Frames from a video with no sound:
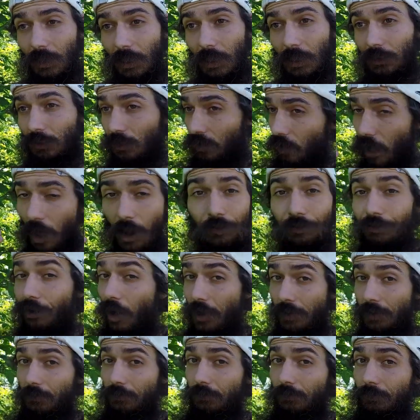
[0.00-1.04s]
is a lot of
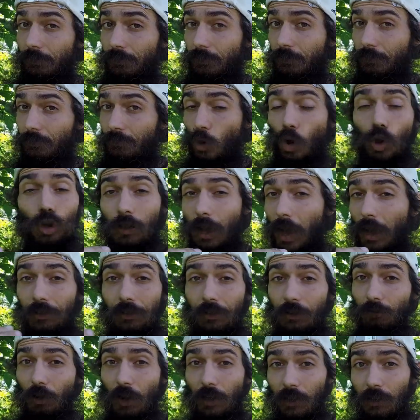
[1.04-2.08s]
fun, all
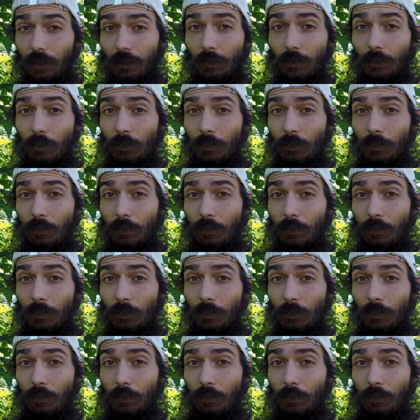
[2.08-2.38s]
kinds of running.